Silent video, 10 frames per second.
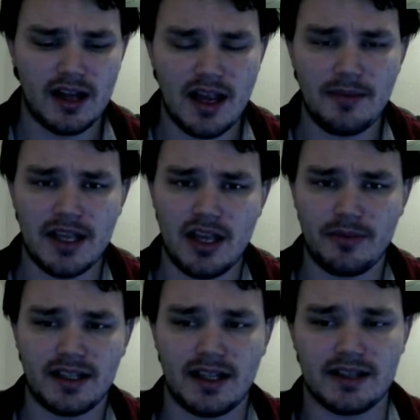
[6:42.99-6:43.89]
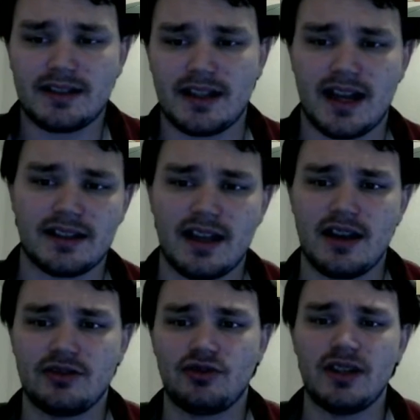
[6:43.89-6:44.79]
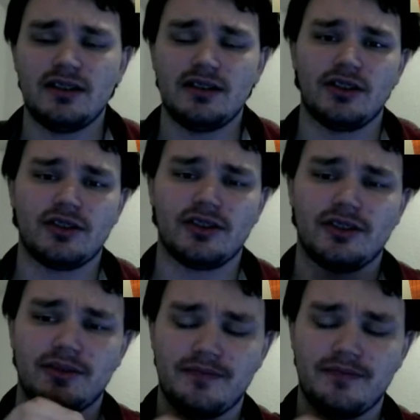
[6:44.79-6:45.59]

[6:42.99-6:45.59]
demi-humanness. Like, they're treating her